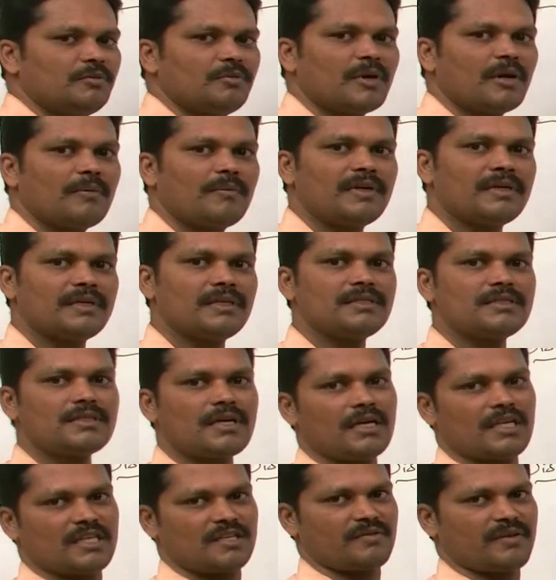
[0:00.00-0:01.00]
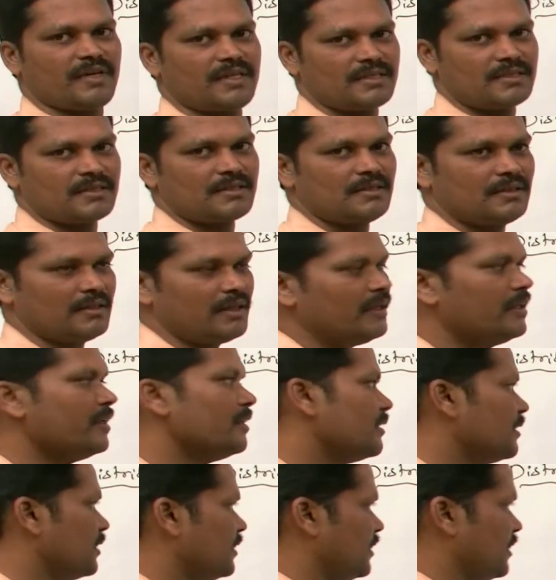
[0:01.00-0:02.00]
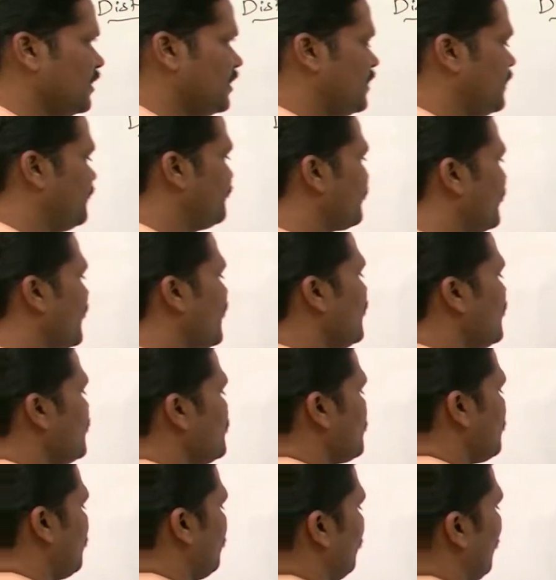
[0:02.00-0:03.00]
property satisfies in the integers. So